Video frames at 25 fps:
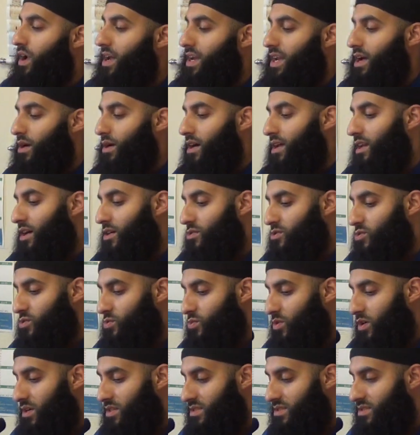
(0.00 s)
we are now allowed
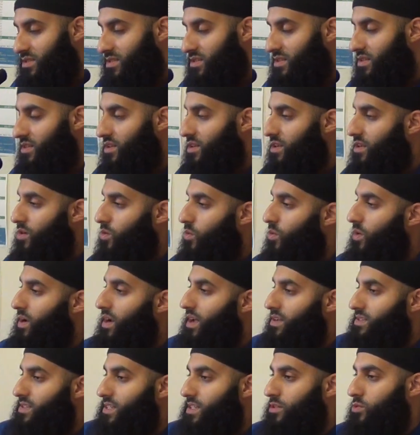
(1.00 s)
to what? We're
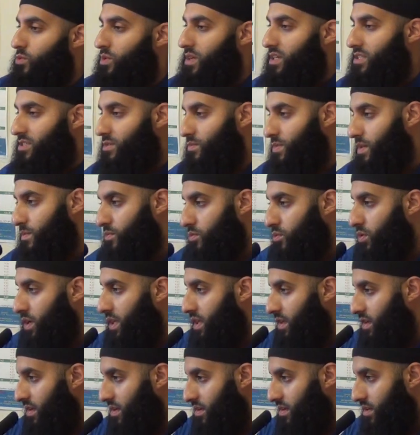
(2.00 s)
allowed to kill innocent people
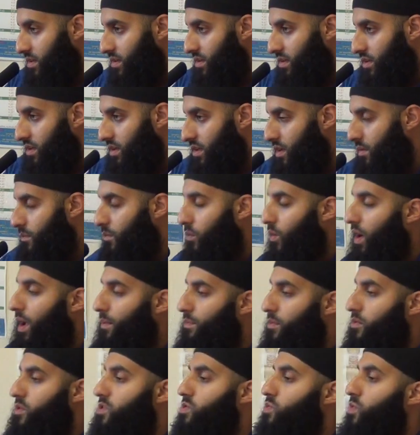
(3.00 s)
here. Why?
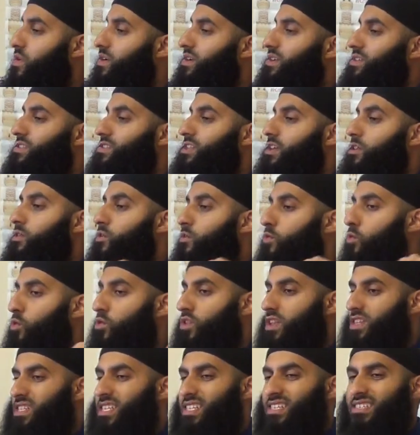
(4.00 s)
Because we're in a state of
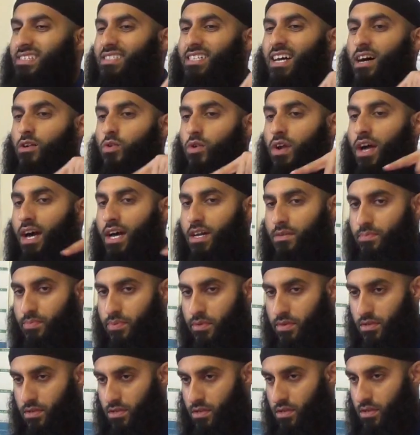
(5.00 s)
war. They say this is Darul Harb.